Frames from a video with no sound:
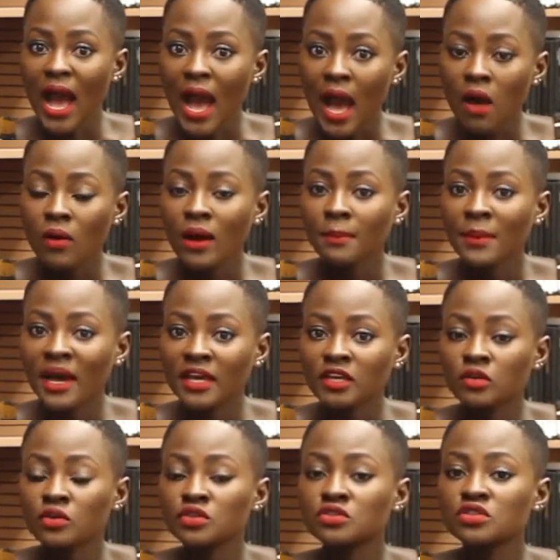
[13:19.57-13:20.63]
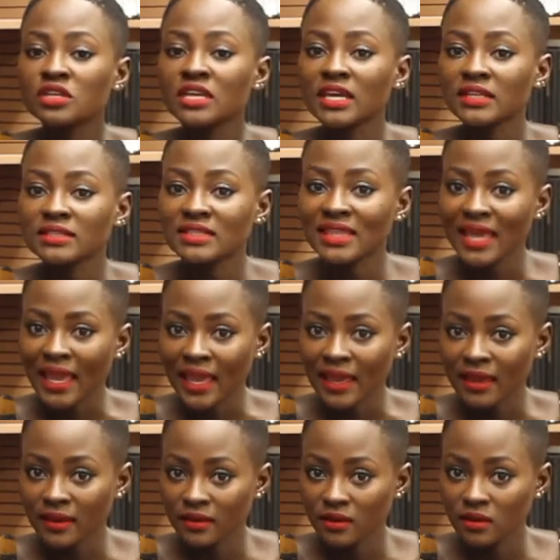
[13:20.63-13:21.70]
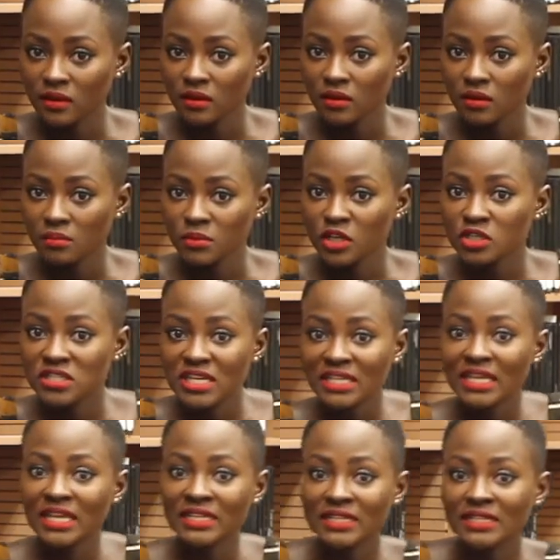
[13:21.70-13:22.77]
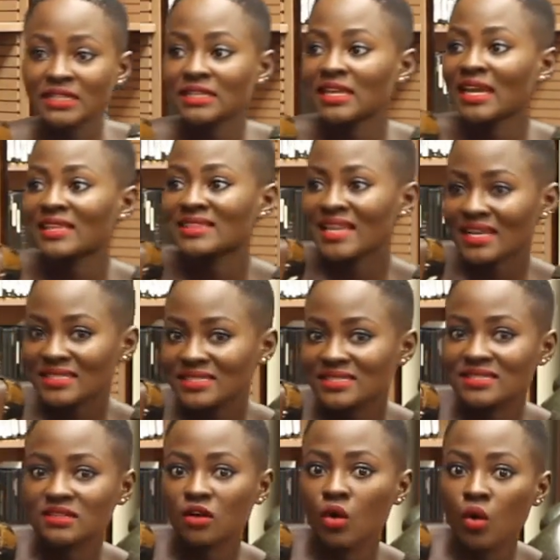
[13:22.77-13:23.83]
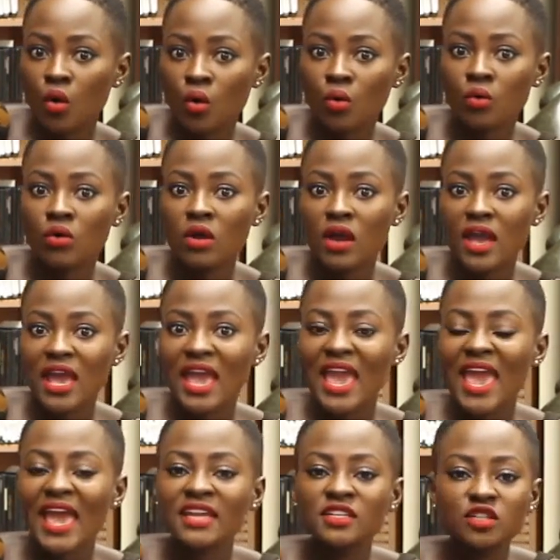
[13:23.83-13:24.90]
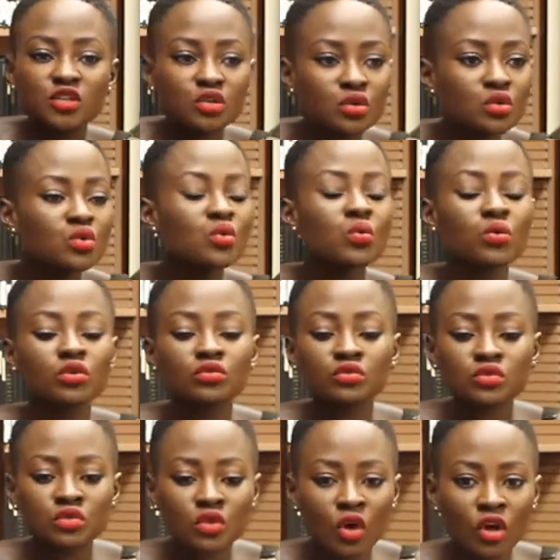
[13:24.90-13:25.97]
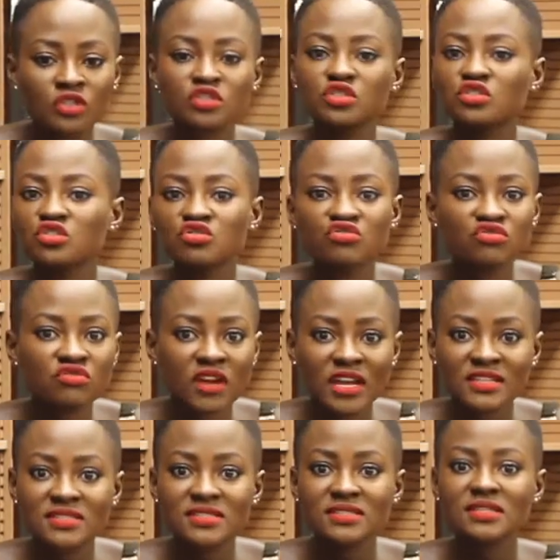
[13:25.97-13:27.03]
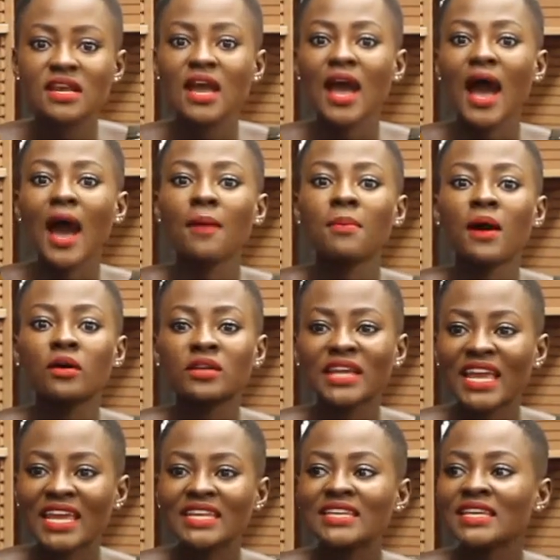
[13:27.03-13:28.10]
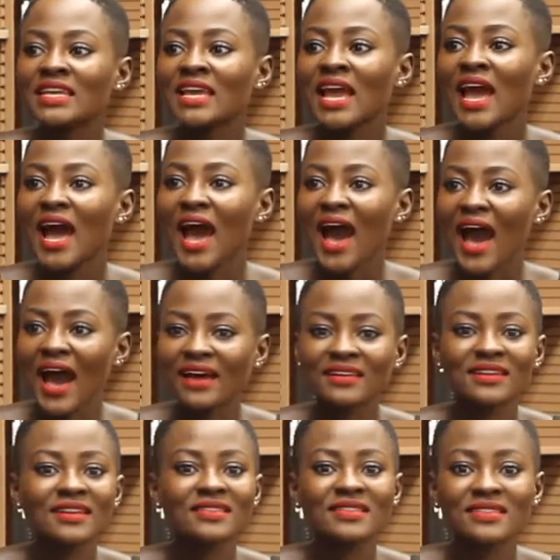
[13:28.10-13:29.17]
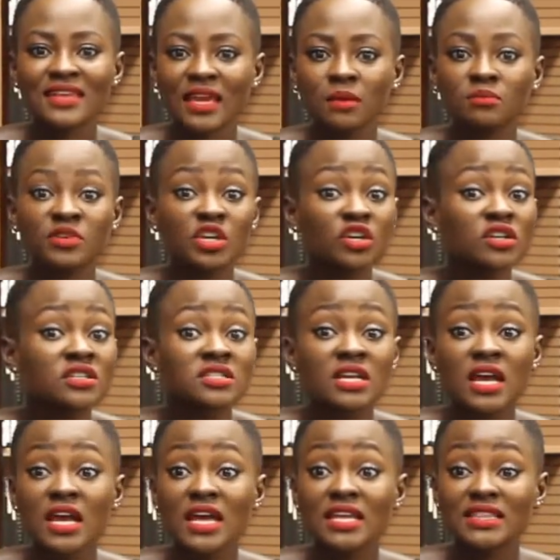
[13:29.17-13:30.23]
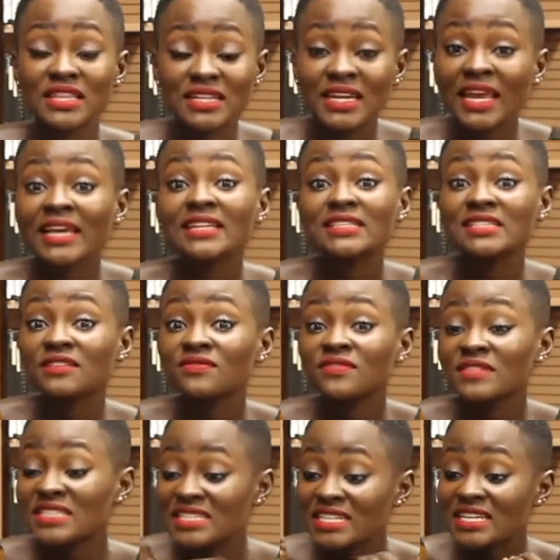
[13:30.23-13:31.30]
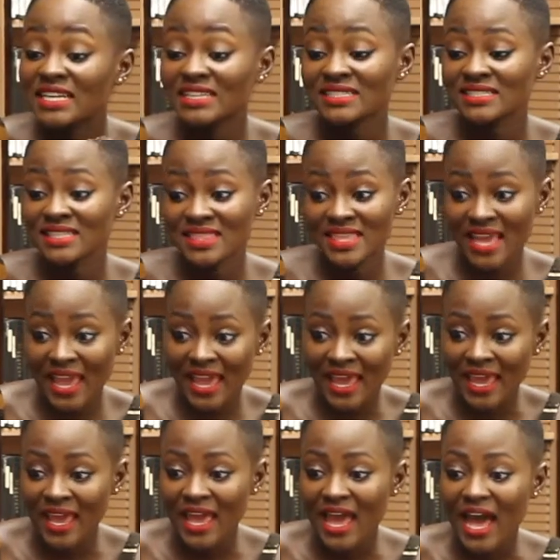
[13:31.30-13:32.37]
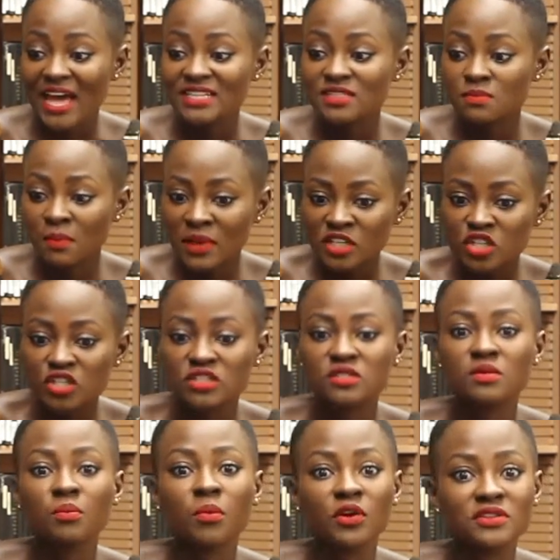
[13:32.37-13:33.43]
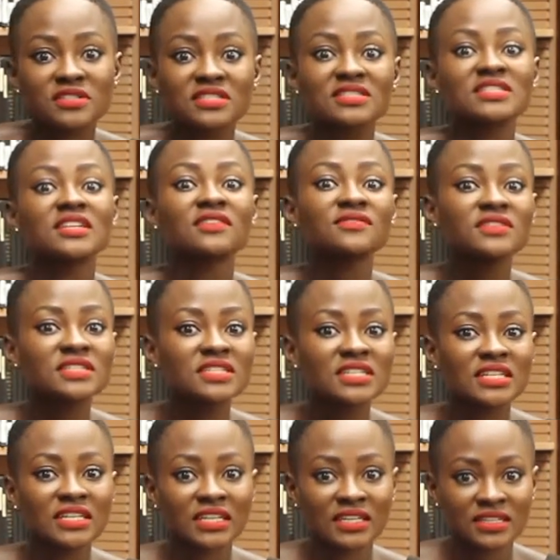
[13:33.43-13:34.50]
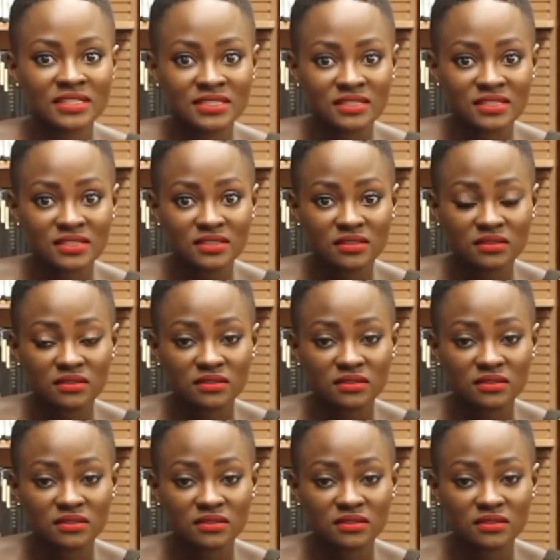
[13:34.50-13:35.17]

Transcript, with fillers: How am I going to get there? Because at the end of the day, that's the goal. And you will not stress about any other thing because the negativity is there as much as the positivity is.